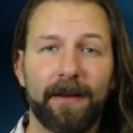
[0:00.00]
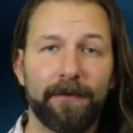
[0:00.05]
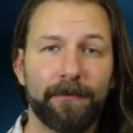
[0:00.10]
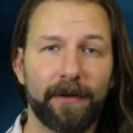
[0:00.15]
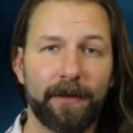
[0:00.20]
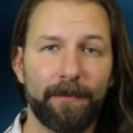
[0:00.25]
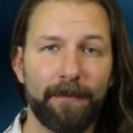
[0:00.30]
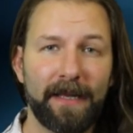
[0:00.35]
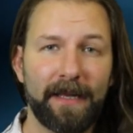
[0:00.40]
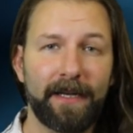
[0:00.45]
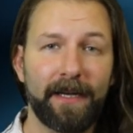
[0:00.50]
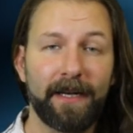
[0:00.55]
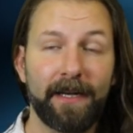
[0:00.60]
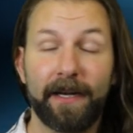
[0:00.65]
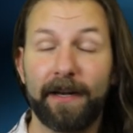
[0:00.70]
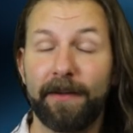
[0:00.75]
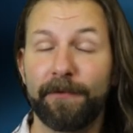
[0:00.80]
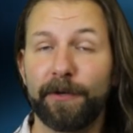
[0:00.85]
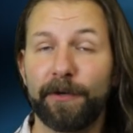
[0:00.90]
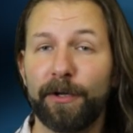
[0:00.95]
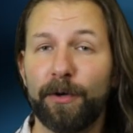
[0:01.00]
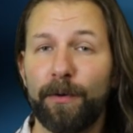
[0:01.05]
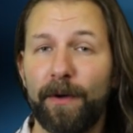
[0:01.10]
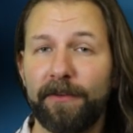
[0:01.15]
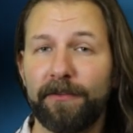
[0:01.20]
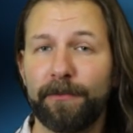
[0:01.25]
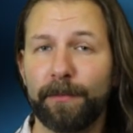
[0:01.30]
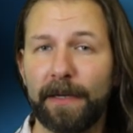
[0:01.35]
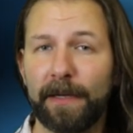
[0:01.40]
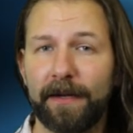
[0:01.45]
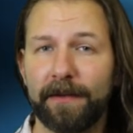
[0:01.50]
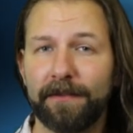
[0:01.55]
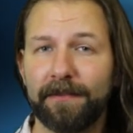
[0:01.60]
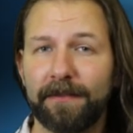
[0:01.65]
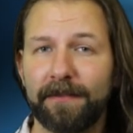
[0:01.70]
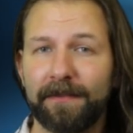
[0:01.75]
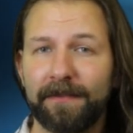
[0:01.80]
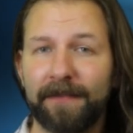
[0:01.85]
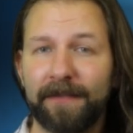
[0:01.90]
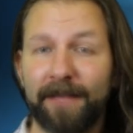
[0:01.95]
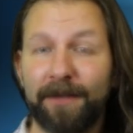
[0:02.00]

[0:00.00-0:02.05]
every minion, and every quest boss,